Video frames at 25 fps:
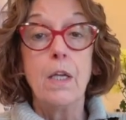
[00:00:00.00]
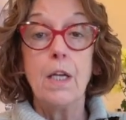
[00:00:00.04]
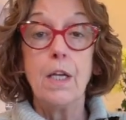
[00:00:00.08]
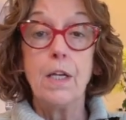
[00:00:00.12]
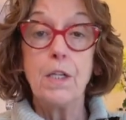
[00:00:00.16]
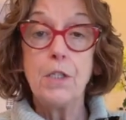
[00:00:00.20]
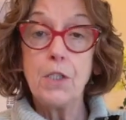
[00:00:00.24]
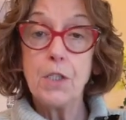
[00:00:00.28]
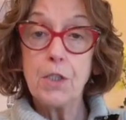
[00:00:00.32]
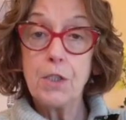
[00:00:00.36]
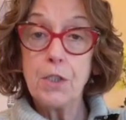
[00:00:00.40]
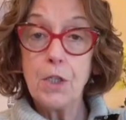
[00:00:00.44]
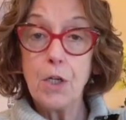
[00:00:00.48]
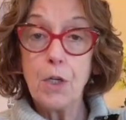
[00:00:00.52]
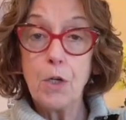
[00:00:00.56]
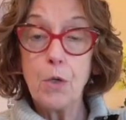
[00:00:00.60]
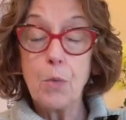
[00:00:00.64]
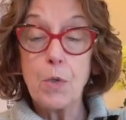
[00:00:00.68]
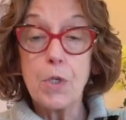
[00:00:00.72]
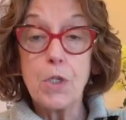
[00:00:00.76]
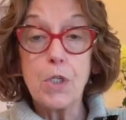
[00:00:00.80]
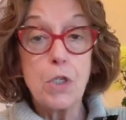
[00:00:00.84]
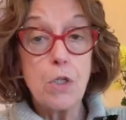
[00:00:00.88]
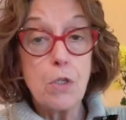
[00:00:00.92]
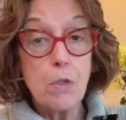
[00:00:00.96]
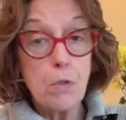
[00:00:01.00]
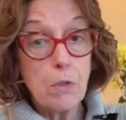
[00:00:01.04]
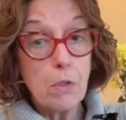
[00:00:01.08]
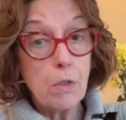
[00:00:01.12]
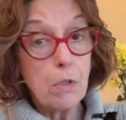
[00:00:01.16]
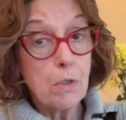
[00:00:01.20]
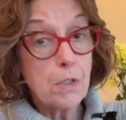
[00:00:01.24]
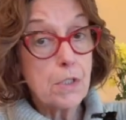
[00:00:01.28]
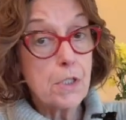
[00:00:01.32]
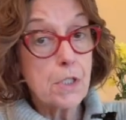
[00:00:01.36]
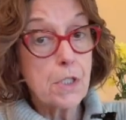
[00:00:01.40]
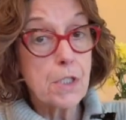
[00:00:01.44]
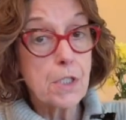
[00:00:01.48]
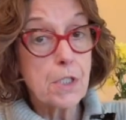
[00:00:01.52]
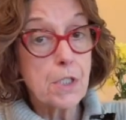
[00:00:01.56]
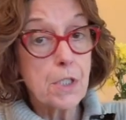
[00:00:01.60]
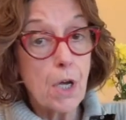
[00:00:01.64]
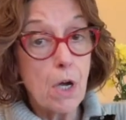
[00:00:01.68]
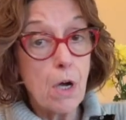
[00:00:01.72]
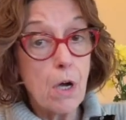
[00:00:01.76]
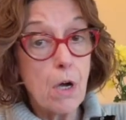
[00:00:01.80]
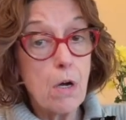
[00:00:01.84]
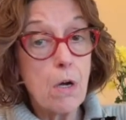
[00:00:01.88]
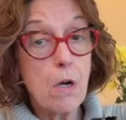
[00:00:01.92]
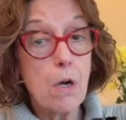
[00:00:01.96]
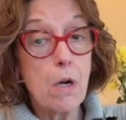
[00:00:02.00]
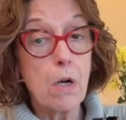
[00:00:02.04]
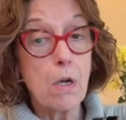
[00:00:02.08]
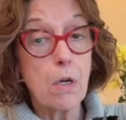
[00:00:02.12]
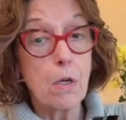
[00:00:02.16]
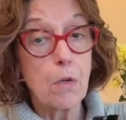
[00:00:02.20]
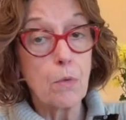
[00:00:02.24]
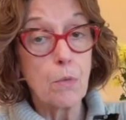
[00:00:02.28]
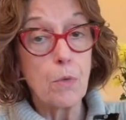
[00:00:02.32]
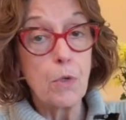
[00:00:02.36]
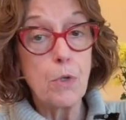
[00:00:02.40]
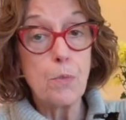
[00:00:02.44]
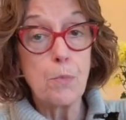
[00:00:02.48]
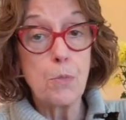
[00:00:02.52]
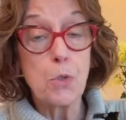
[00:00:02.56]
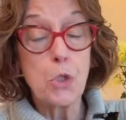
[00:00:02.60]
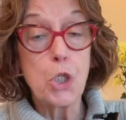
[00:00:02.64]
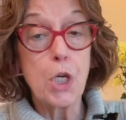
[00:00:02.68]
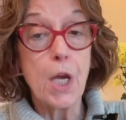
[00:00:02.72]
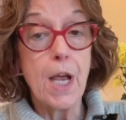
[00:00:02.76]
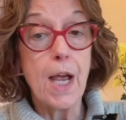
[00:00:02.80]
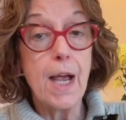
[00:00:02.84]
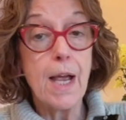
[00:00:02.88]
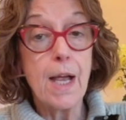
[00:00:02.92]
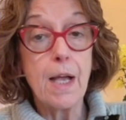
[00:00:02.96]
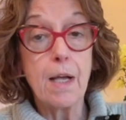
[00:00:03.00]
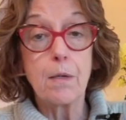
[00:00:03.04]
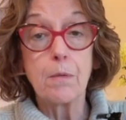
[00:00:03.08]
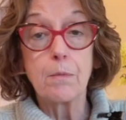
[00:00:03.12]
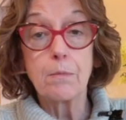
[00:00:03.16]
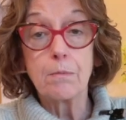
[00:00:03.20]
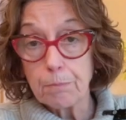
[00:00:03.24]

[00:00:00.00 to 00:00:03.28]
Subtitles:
And you know, you could start a group chat,